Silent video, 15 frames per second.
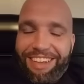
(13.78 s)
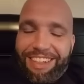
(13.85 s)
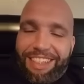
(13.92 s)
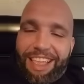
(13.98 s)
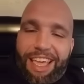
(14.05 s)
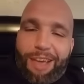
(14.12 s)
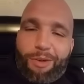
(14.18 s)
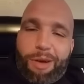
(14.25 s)

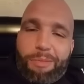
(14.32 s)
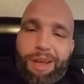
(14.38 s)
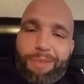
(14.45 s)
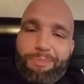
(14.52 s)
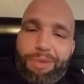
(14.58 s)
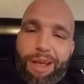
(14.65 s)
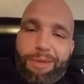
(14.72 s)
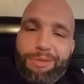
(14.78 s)
Dang, why my
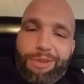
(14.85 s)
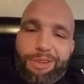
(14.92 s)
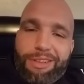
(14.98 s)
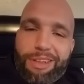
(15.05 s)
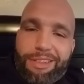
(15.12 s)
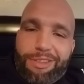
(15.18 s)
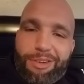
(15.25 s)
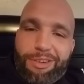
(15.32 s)
pops always
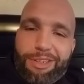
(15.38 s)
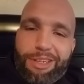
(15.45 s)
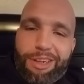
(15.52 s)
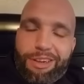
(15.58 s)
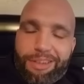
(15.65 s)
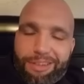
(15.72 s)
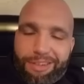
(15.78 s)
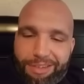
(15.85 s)
gotta talk
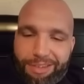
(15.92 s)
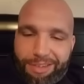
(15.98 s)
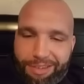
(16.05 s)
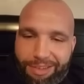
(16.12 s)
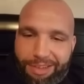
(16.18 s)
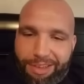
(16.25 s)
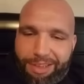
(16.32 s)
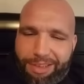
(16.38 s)
junk?
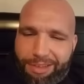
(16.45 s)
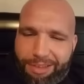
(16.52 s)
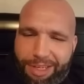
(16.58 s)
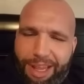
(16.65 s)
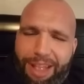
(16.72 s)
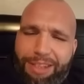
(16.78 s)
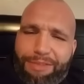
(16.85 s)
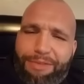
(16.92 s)
Listen,
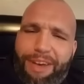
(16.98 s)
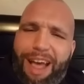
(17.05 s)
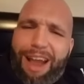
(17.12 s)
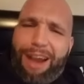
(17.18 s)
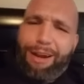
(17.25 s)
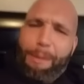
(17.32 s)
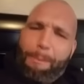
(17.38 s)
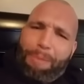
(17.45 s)
shots
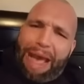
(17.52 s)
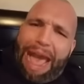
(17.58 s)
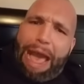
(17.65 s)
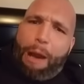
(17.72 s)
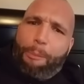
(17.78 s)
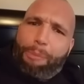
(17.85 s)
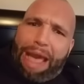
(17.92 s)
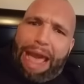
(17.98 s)
fired.
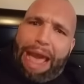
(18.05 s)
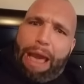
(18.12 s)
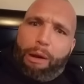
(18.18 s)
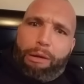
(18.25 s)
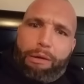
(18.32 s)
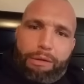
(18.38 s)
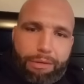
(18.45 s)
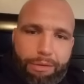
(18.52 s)
Pow,
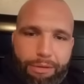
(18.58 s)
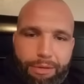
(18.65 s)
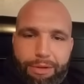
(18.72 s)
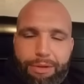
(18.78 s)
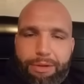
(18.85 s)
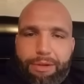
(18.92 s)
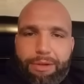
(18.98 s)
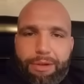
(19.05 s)
pow.
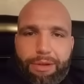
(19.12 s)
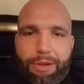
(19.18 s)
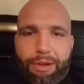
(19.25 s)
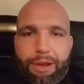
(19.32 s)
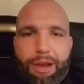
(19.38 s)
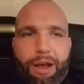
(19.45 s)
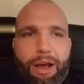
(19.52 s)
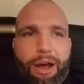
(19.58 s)

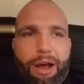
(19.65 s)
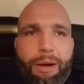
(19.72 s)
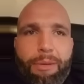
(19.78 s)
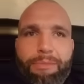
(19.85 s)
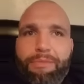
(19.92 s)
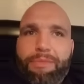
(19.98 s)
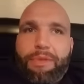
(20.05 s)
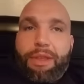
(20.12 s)

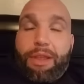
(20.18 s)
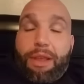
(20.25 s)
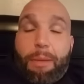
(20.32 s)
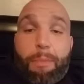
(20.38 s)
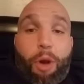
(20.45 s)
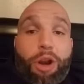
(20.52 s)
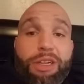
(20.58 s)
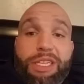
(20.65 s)
Um,
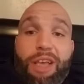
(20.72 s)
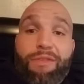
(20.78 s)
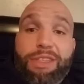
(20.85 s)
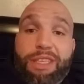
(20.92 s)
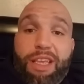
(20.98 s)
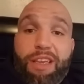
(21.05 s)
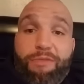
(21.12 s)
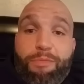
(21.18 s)
March
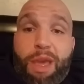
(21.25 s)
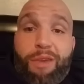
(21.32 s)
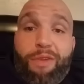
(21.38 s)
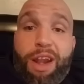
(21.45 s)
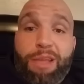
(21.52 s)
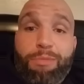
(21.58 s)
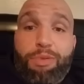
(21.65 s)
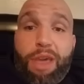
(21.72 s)
17th, man,
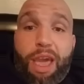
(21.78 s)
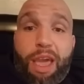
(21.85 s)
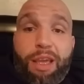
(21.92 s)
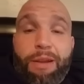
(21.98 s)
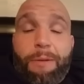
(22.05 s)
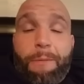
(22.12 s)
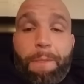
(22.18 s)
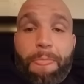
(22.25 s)
Reading,
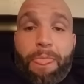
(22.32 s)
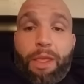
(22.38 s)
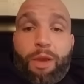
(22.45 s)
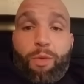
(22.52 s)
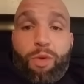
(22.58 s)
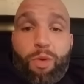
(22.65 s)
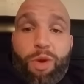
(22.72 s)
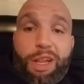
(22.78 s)
PA.
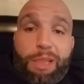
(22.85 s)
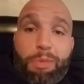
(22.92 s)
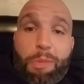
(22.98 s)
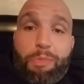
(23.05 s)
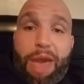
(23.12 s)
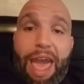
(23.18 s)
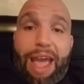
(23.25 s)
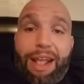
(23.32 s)
We want it to be
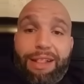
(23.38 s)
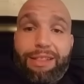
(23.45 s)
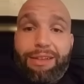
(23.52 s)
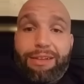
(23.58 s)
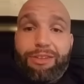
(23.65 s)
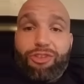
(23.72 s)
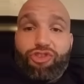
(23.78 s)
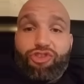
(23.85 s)
packed,
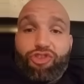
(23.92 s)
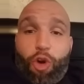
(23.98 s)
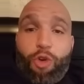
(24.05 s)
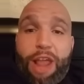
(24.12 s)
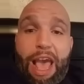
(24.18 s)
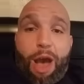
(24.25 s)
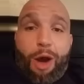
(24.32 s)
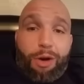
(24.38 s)

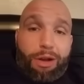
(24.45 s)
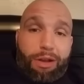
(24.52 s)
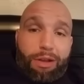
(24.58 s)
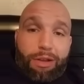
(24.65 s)
sold out.